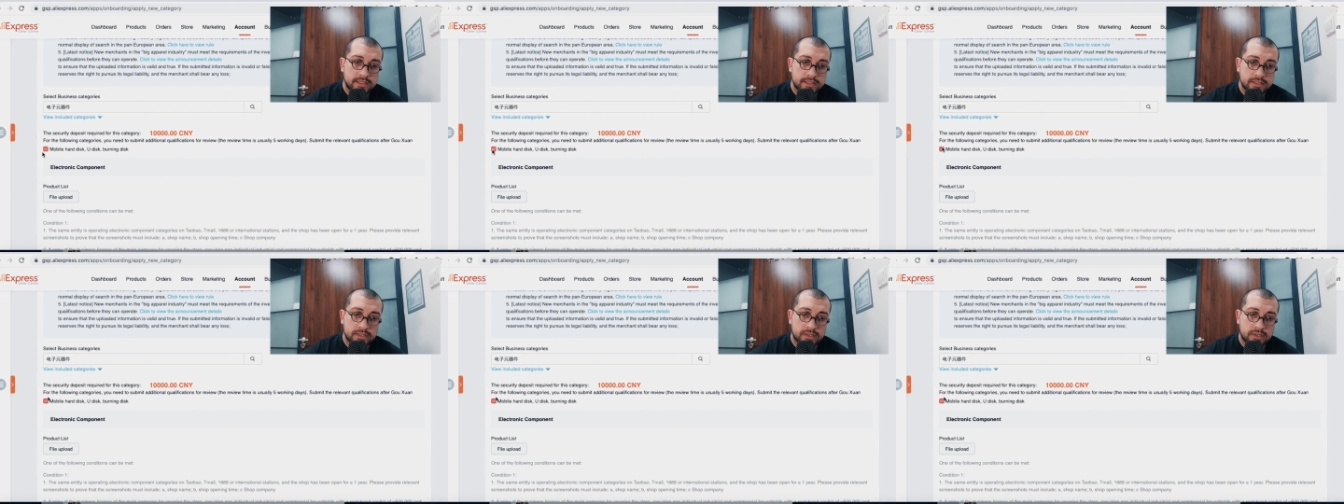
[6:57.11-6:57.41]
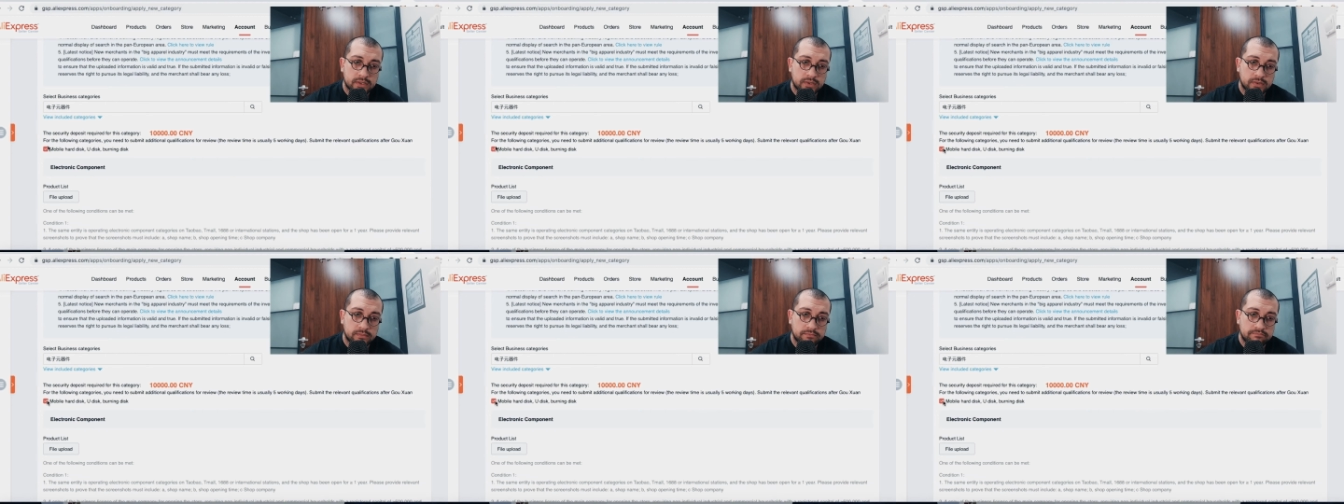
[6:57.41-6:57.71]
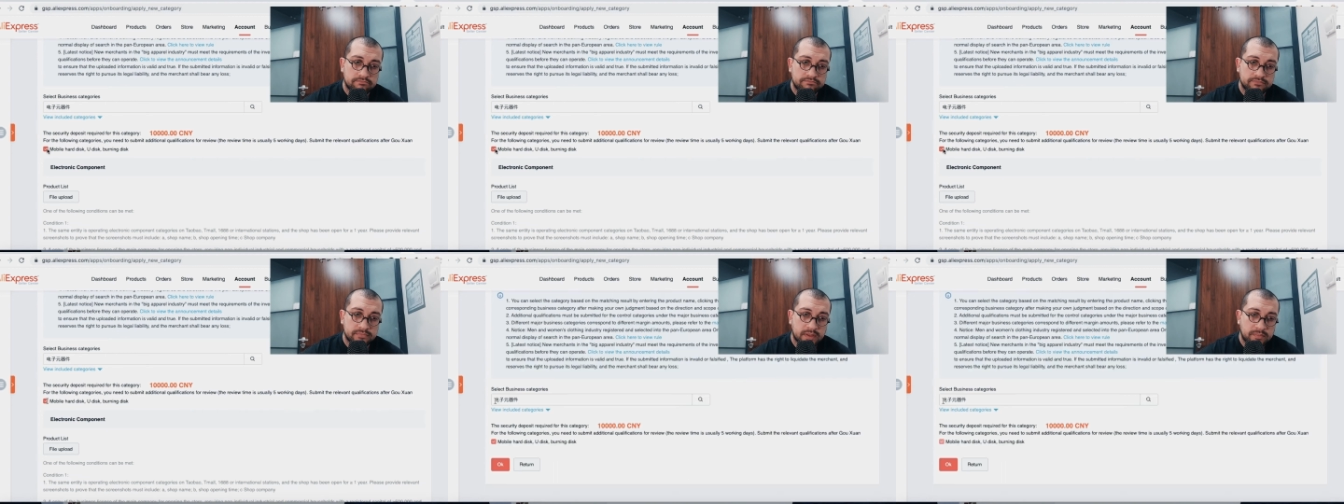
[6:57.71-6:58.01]
so
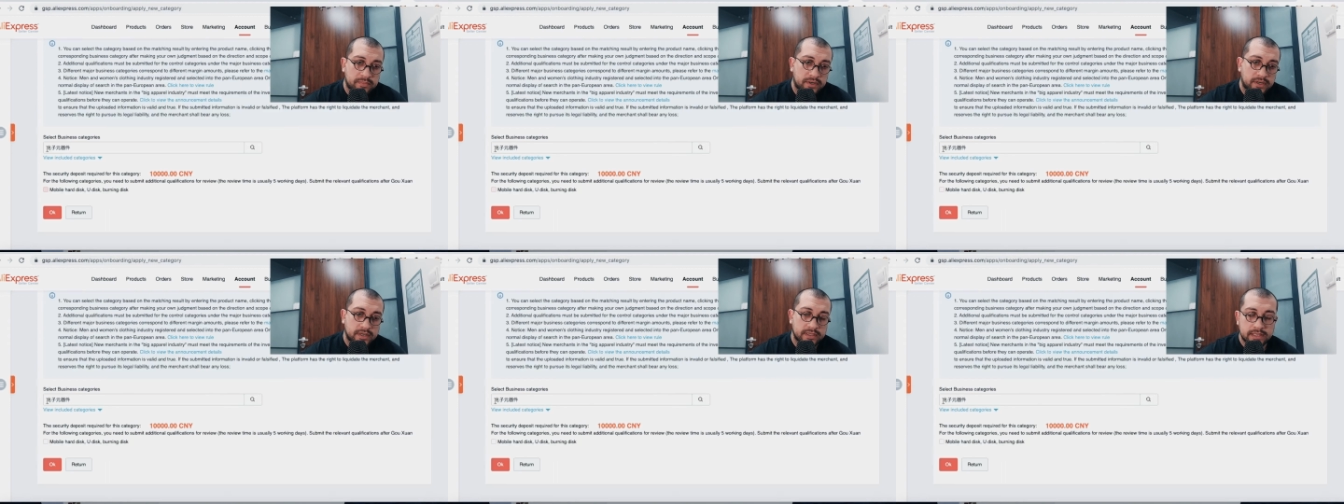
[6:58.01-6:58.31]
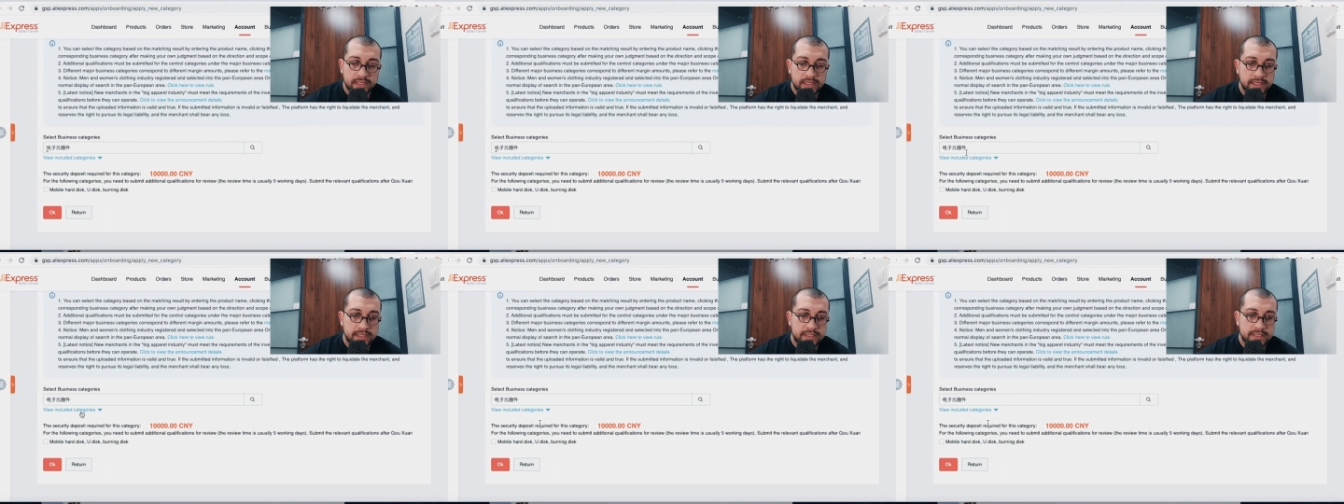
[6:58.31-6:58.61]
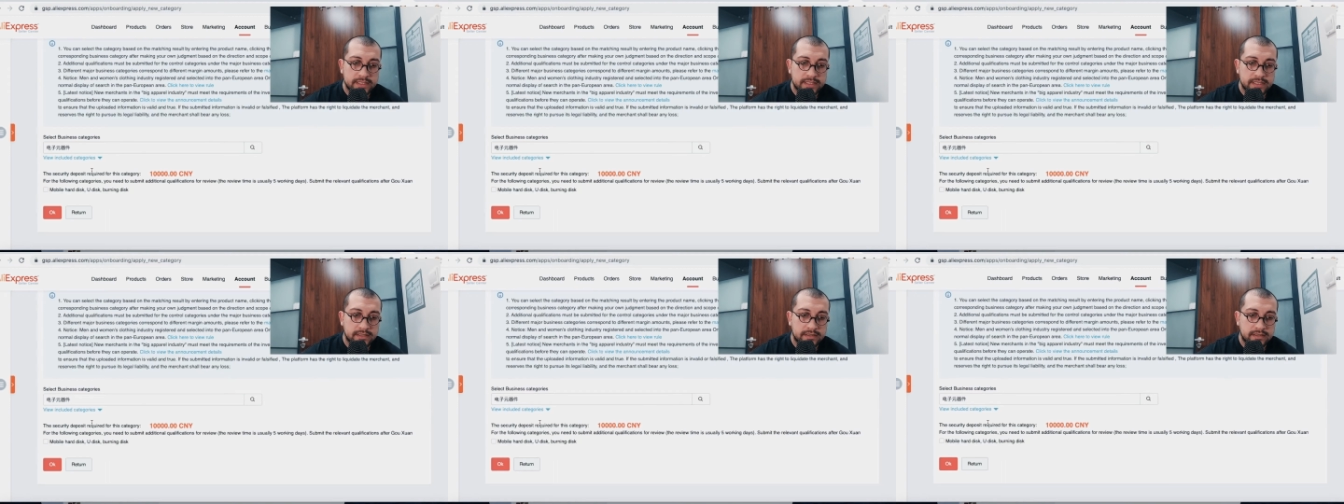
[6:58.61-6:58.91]
apparently
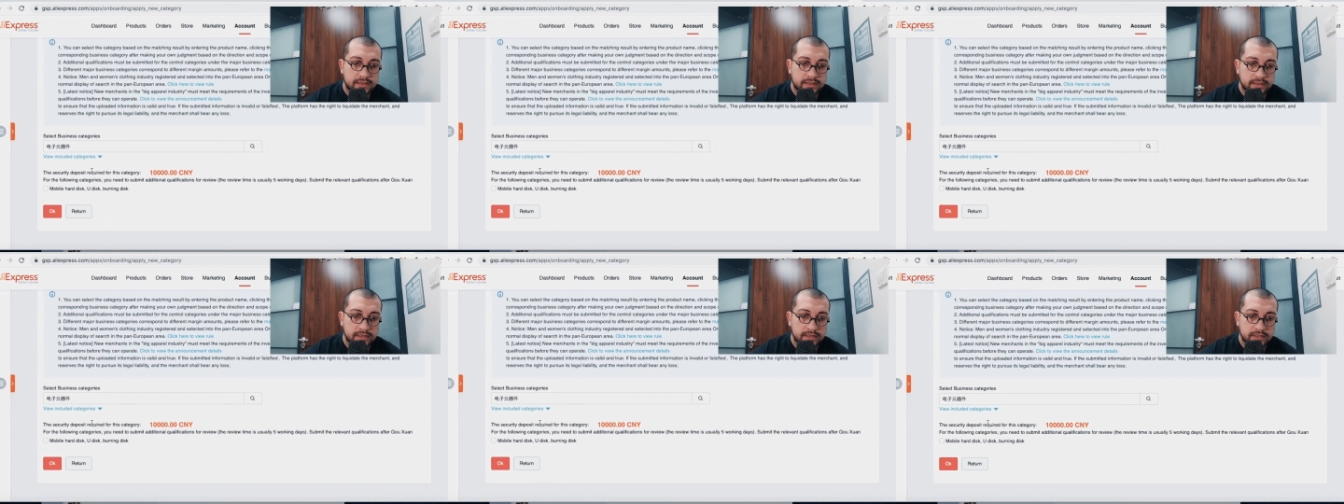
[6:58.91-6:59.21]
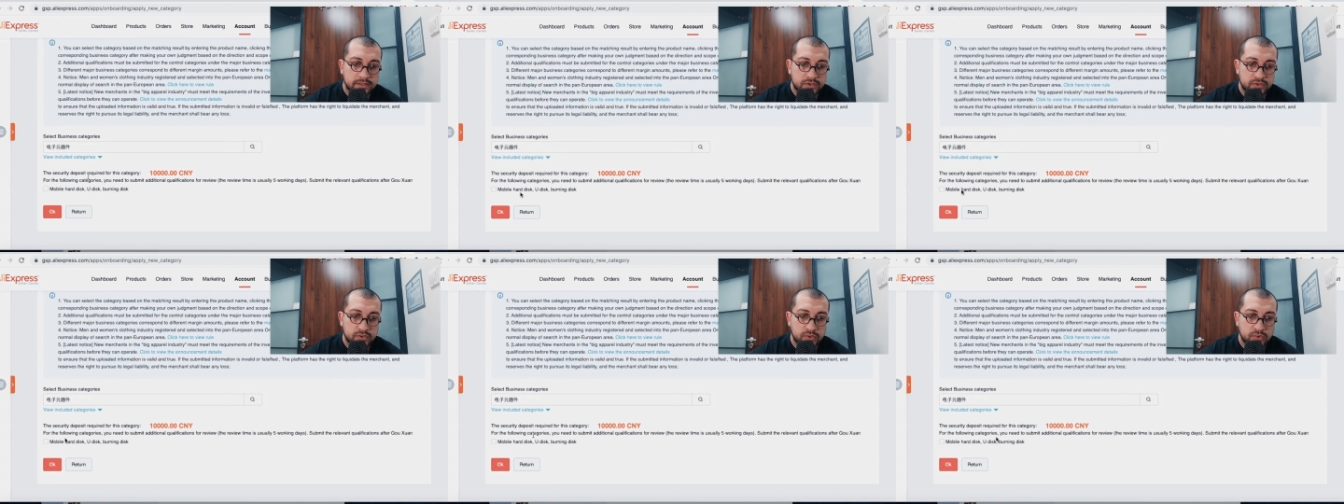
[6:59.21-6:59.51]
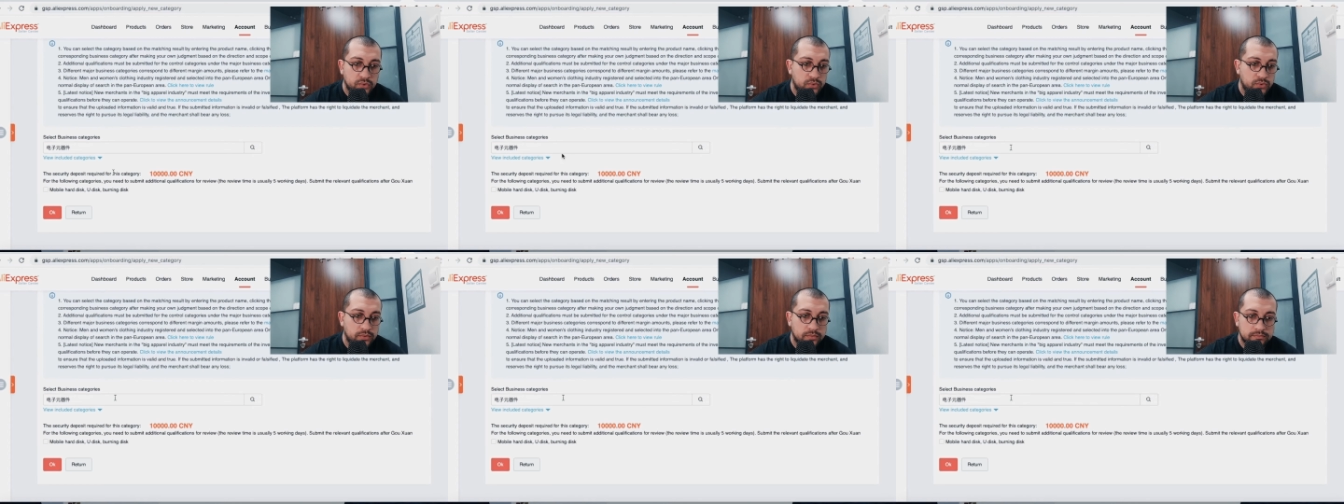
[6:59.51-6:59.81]
it's in
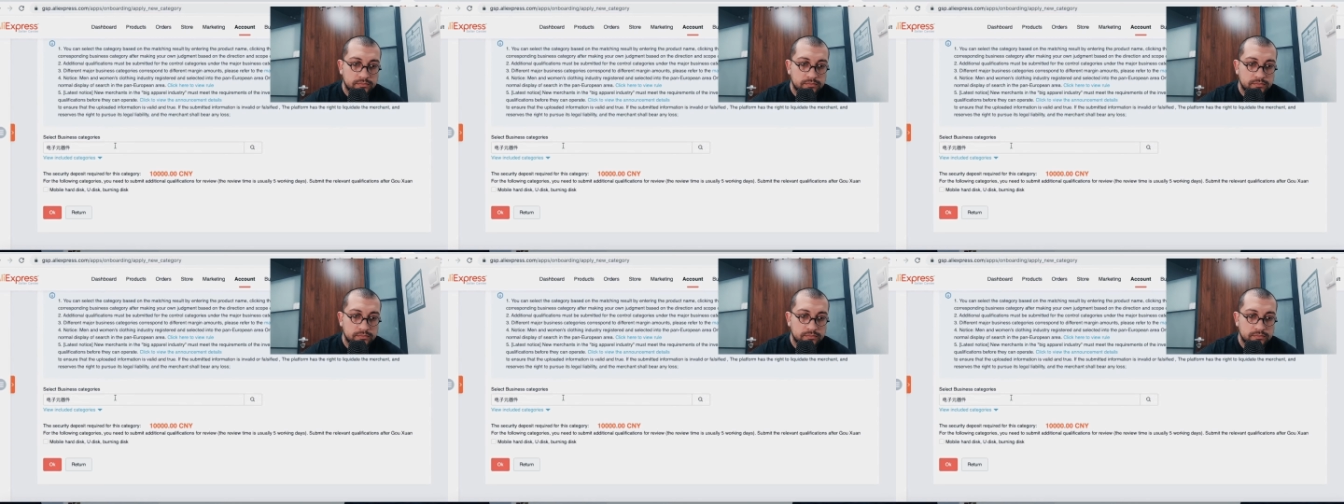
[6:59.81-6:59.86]
two,